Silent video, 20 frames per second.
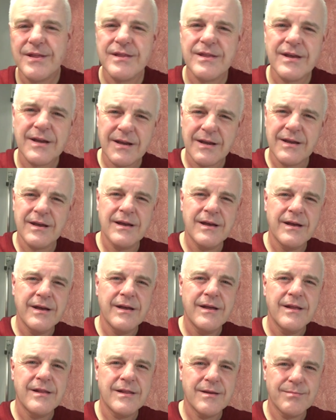think
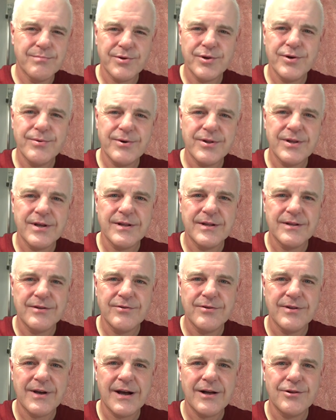the blue one that they
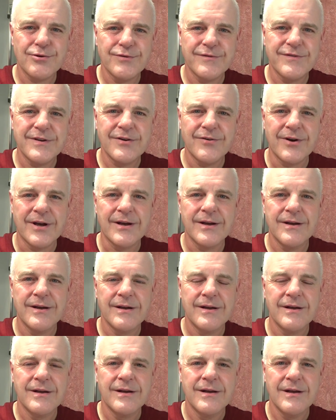do, the aloe vera,
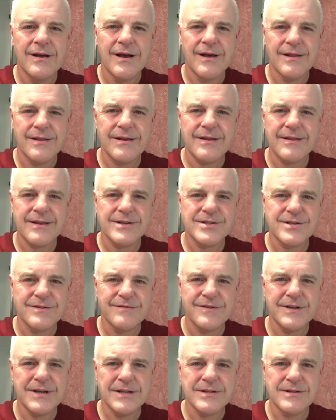I think that's
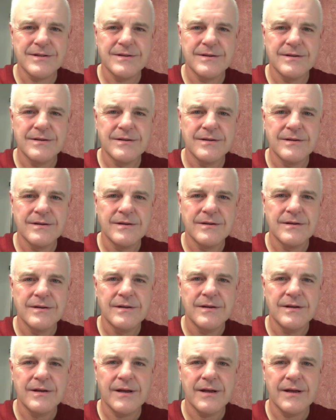a vegan
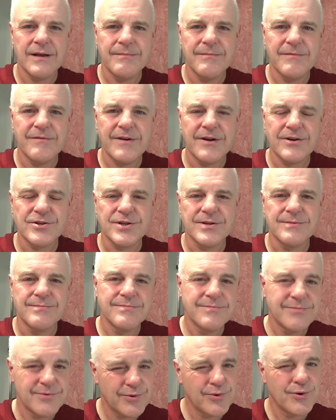
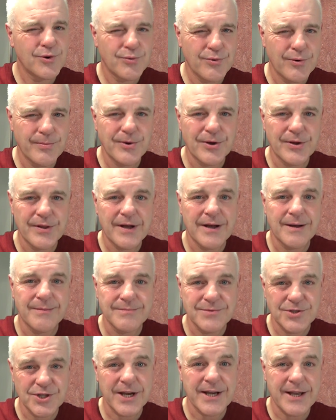version. Don't quote me on
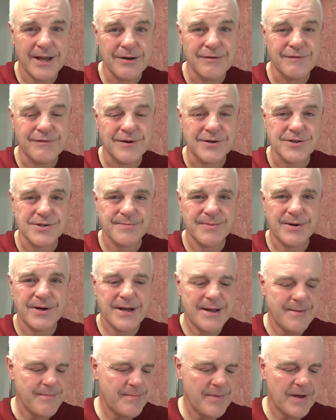that, check it out first,
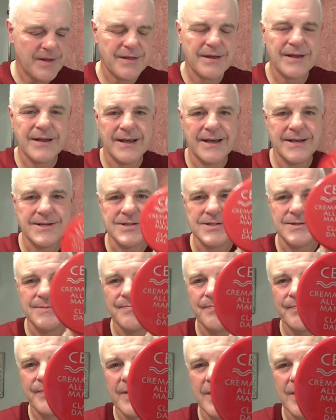but I think it is.